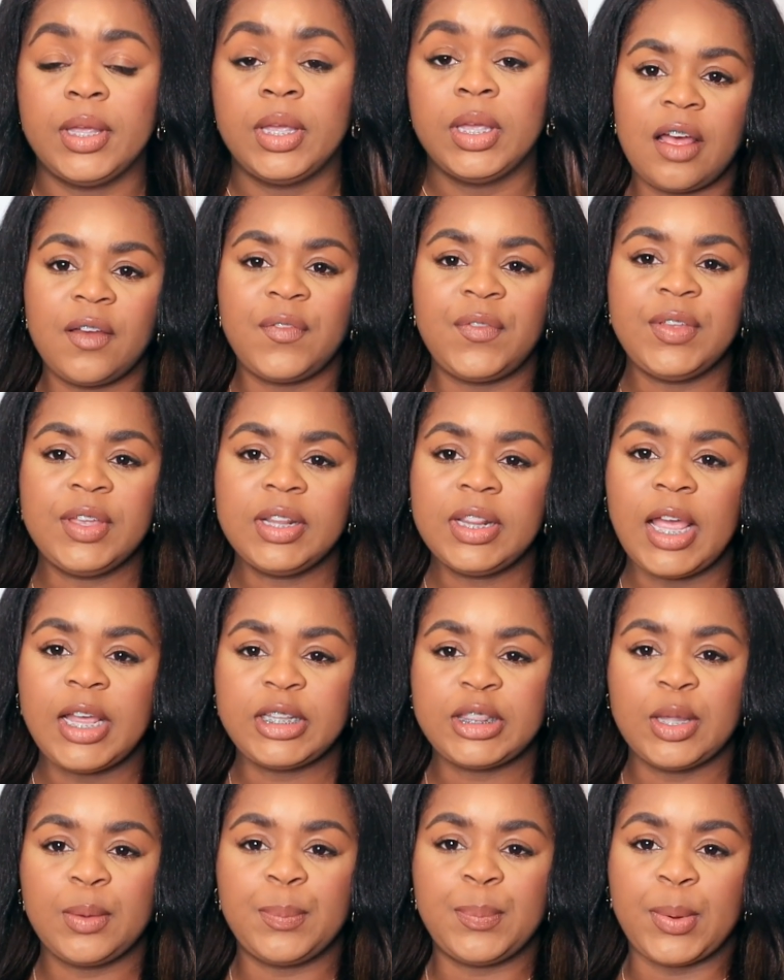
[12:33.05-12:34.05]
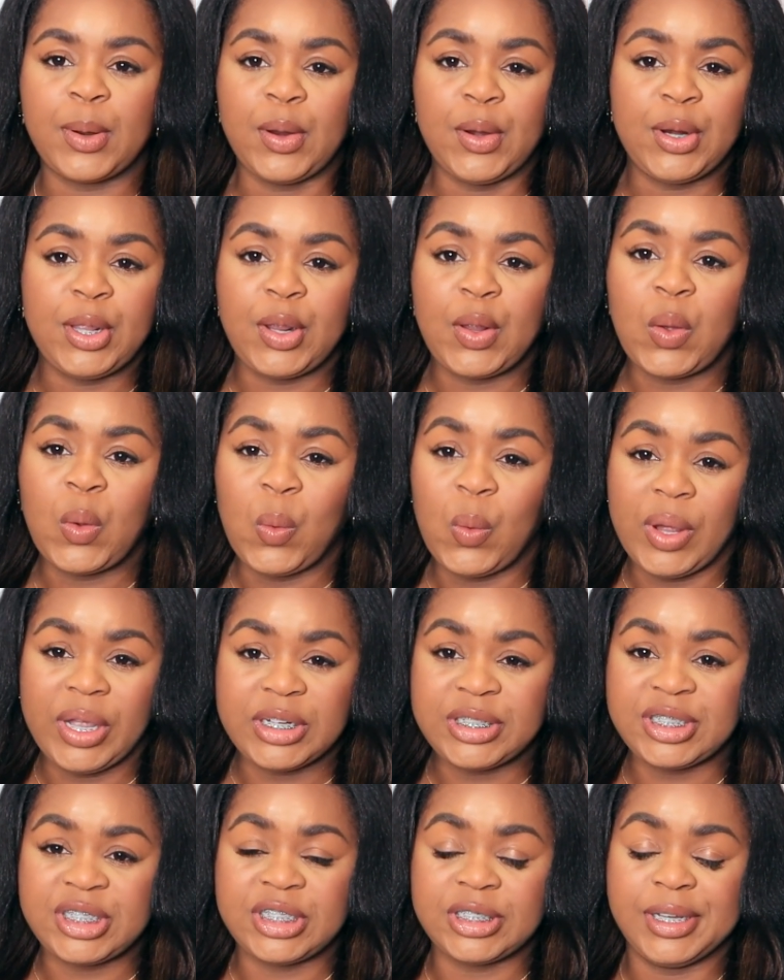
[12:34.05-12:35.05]
I feel like the burning
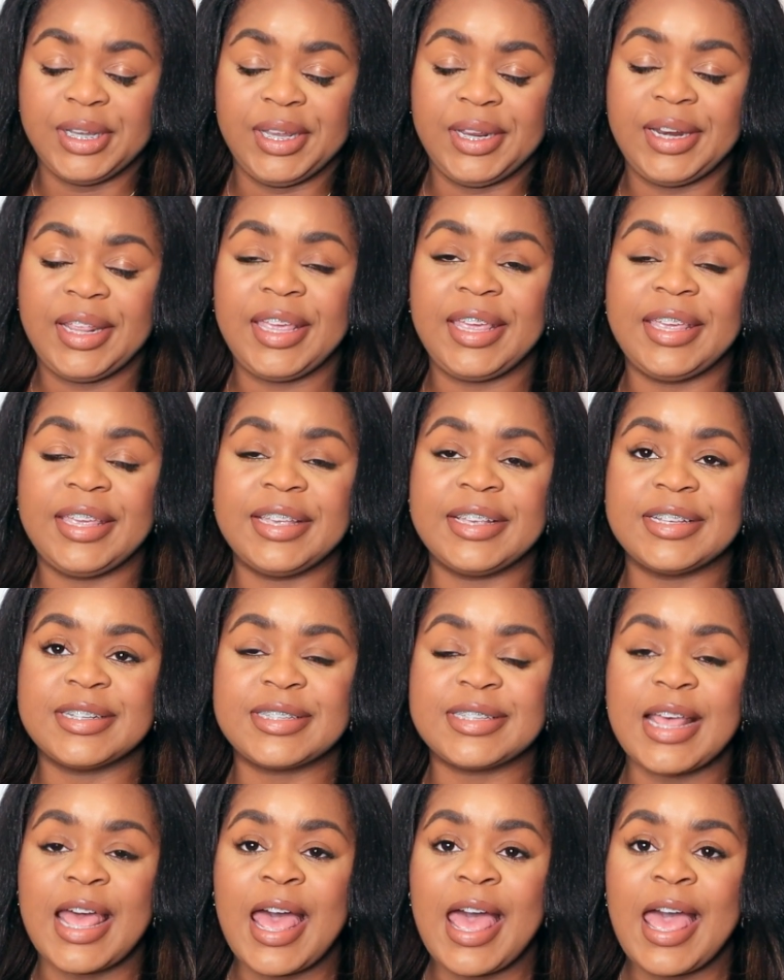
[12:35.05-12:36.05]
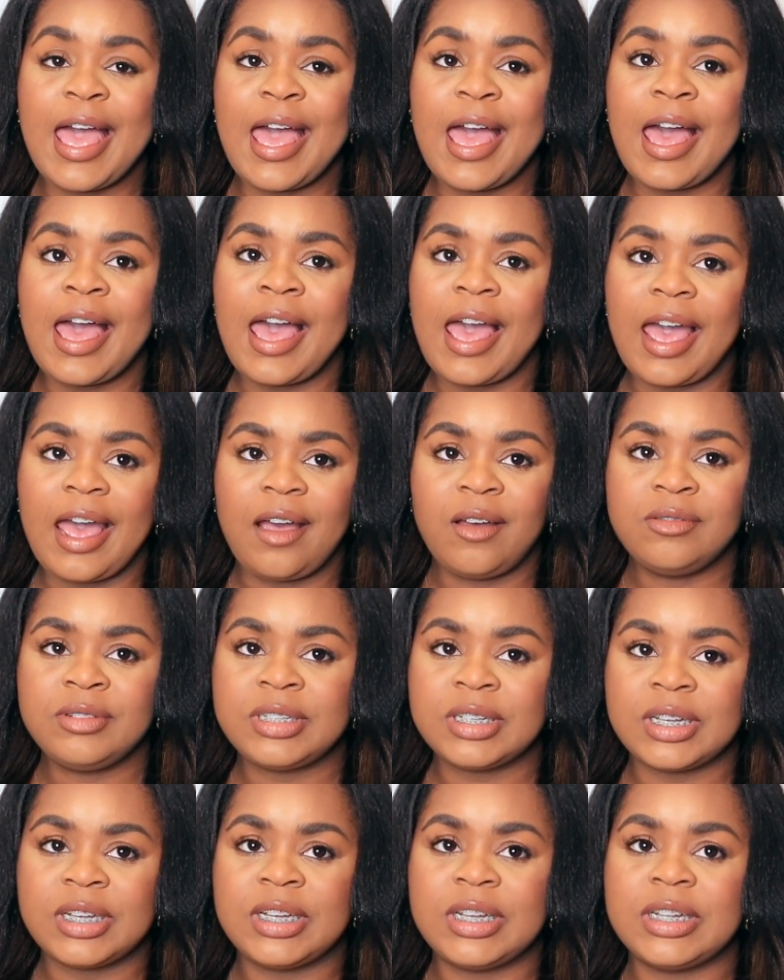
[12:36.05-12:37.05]
question is, how
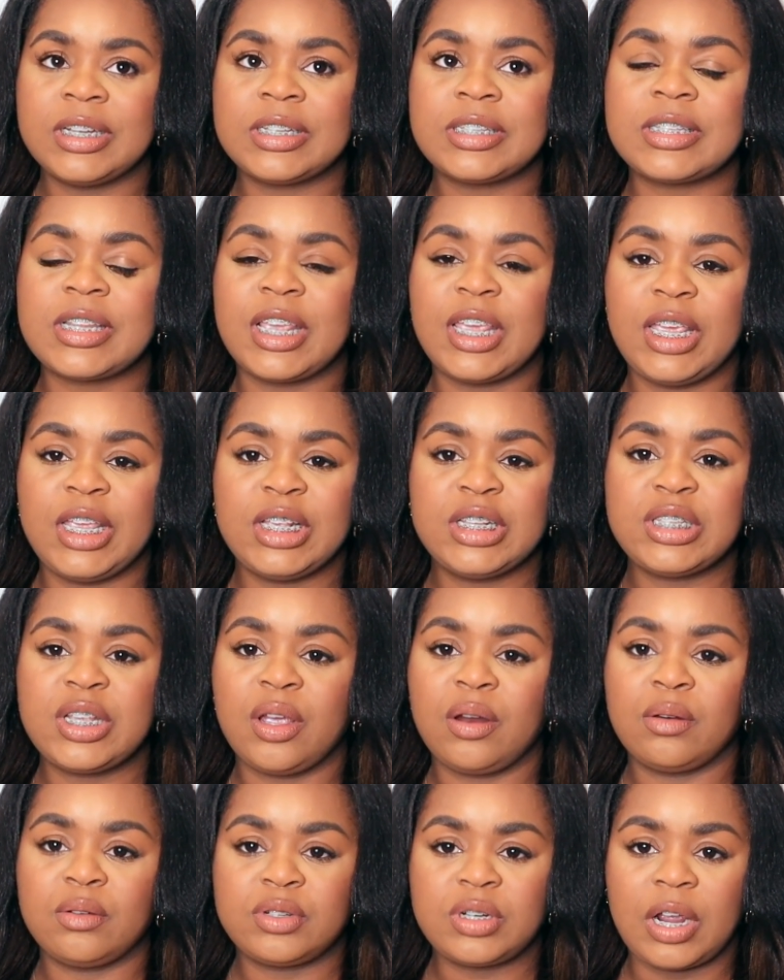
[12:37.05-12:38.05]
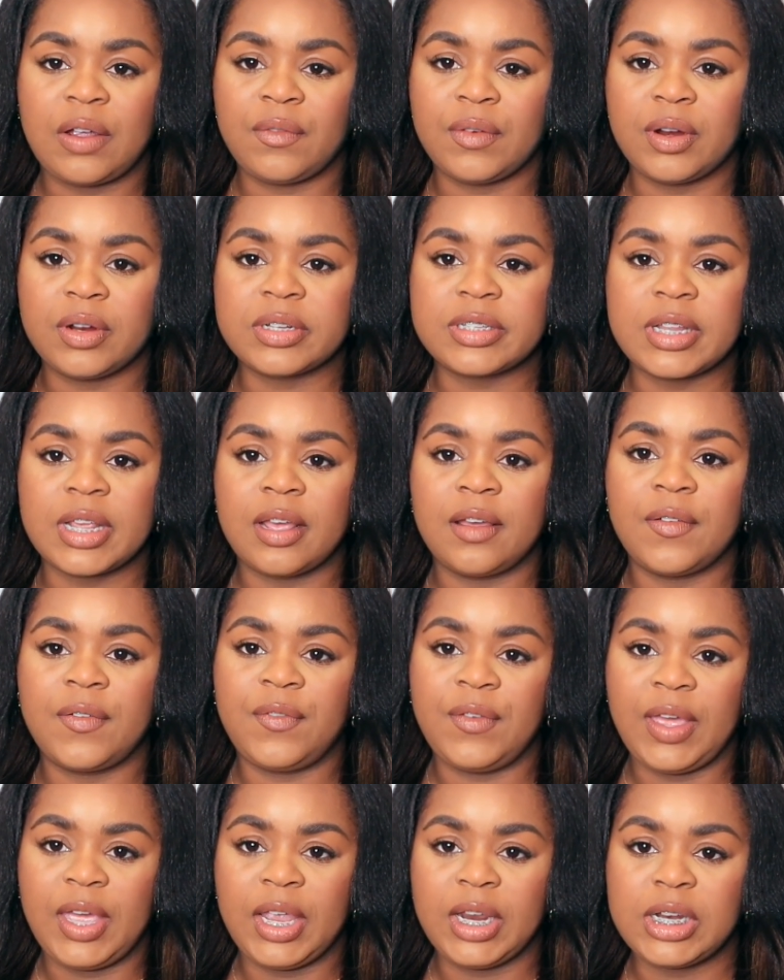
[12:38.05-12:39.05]
does internal travel nursing
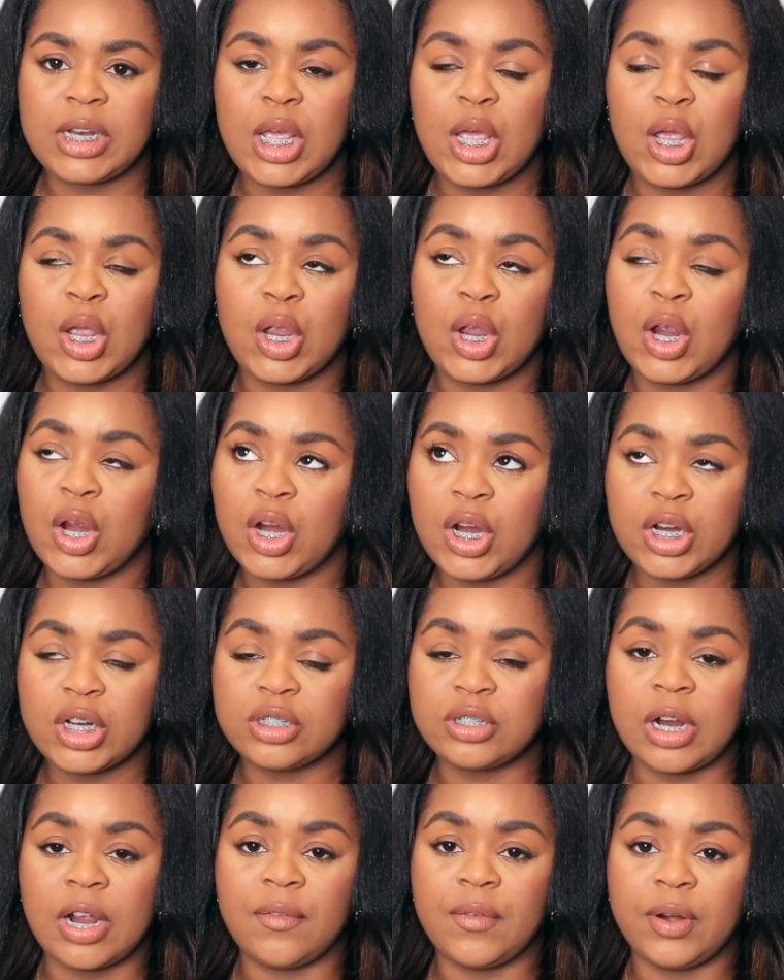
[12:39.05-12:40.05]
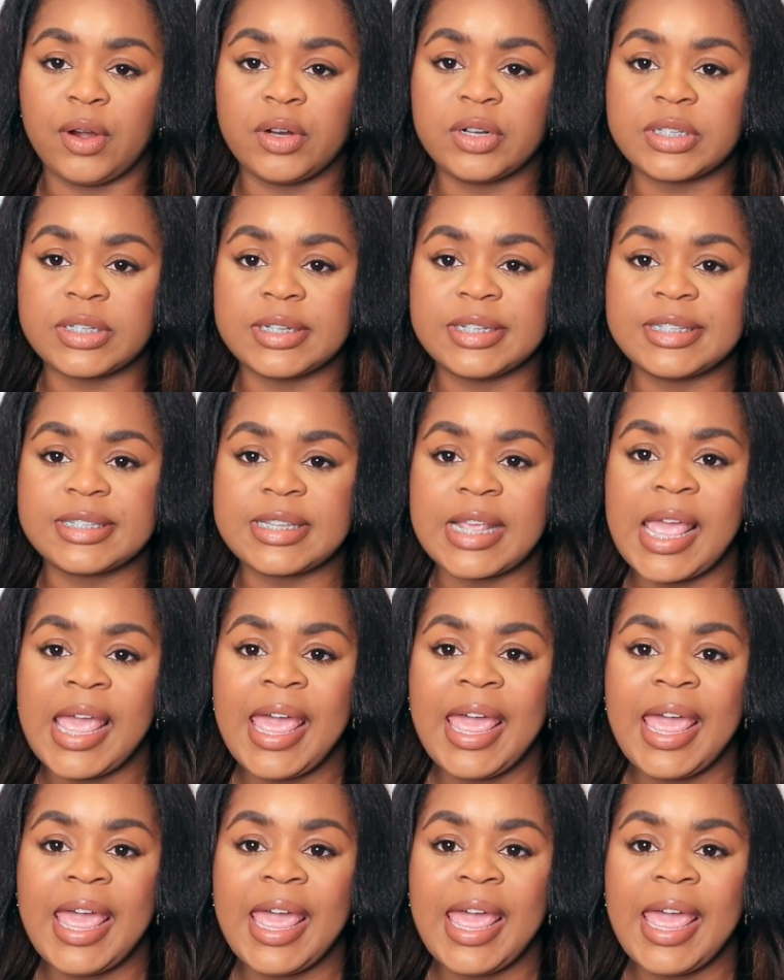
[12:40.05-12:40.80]
affect current travel nurses?